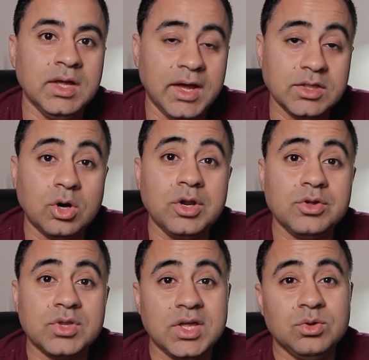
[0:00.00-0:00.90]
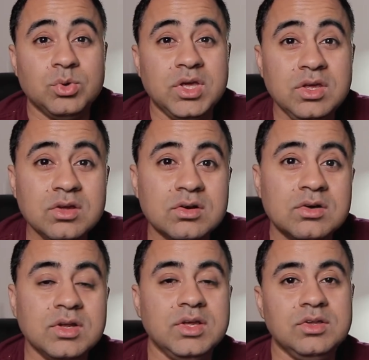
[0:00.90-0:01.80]
and the audio that you
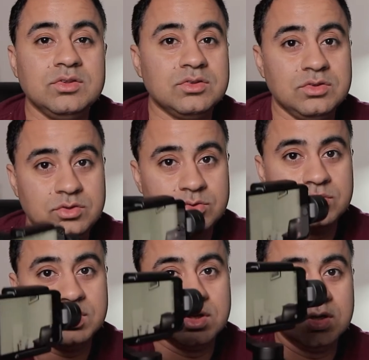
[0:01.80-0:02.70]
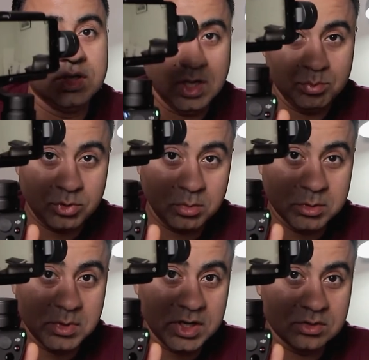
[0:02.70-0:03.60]
hear is using a
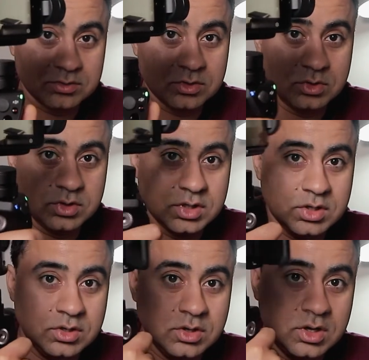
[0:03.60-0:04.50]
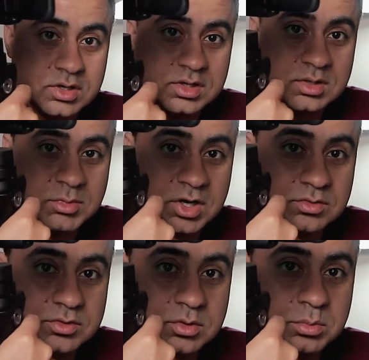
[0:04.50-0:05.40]
proper microphone, not the
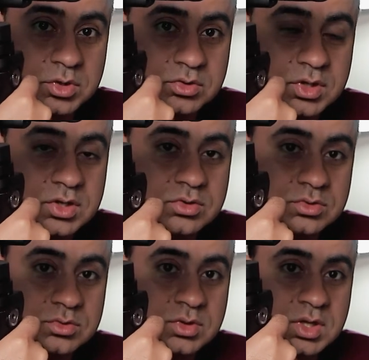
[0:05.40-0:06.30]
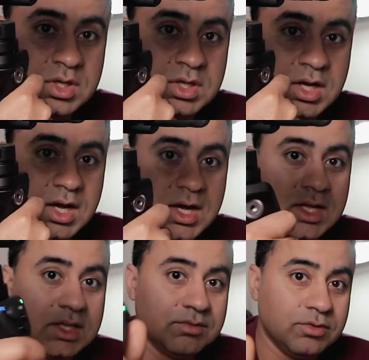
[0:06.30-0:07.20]
microphone built into
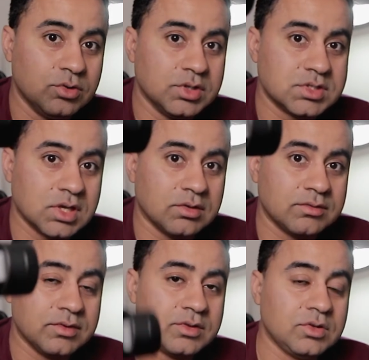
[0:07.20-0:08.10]
the phone itself.